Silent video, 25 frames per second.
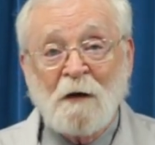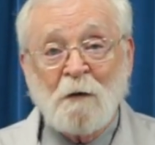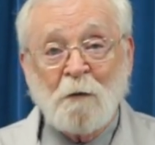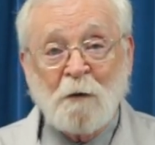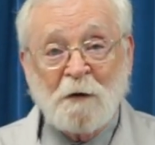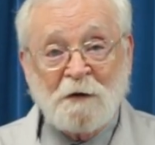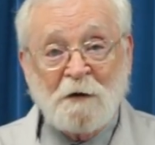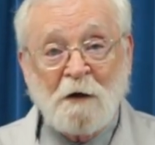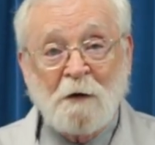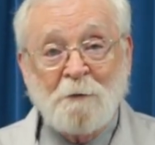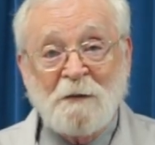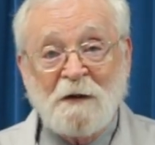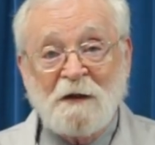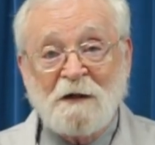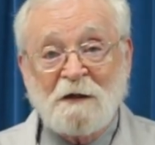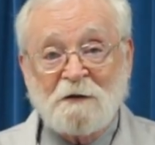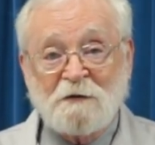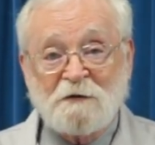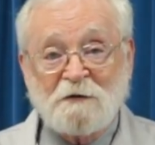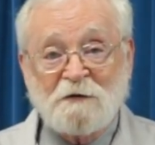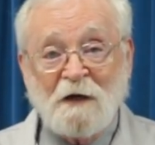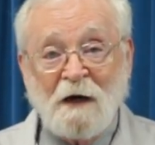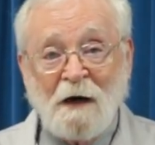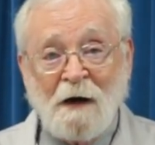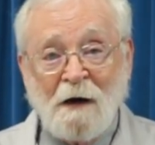When they're
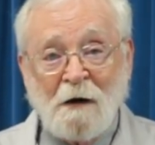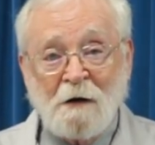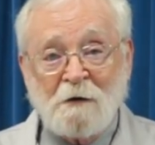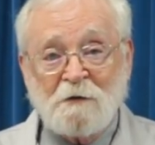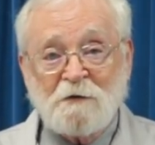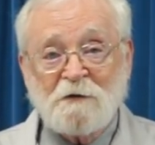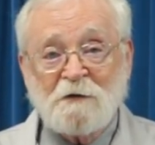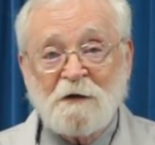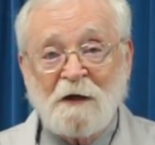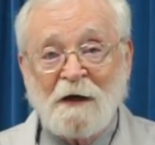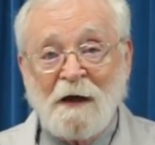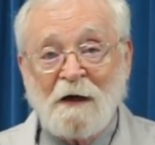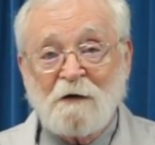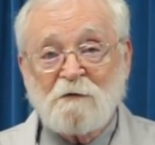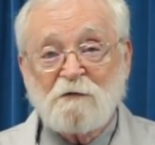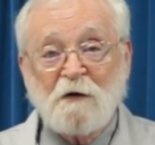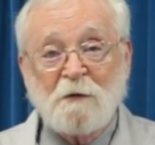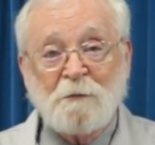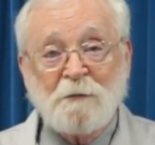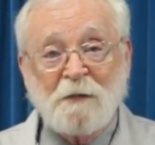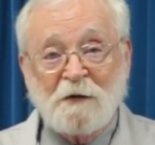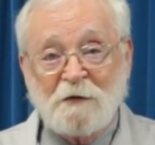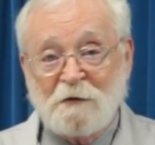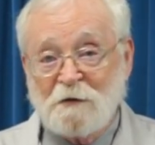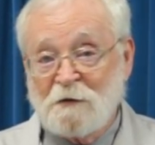being charged, they
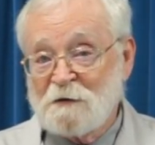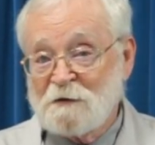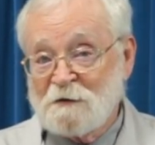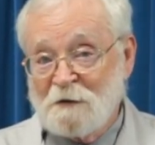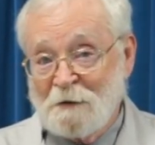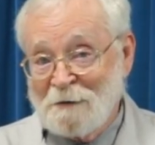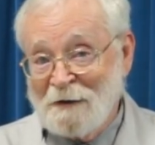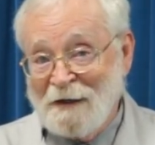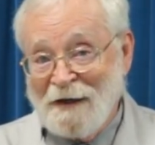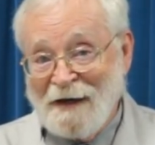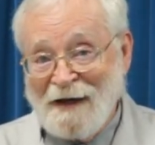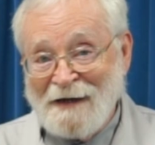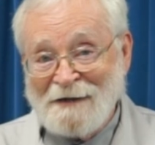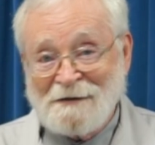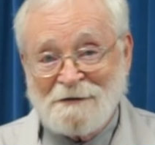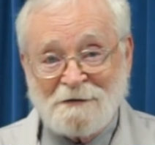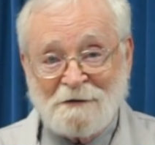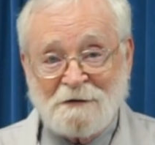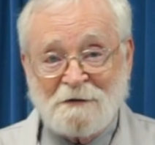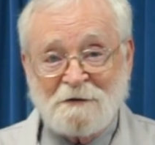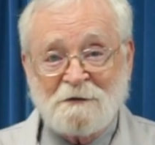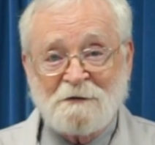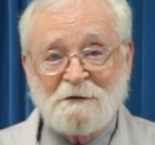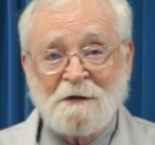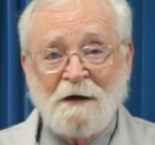actually produce some
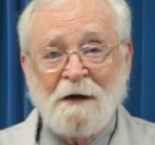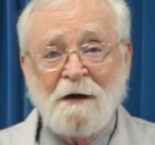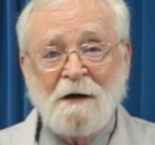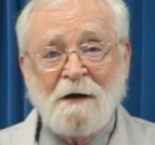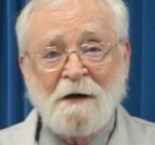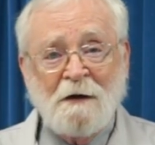gases,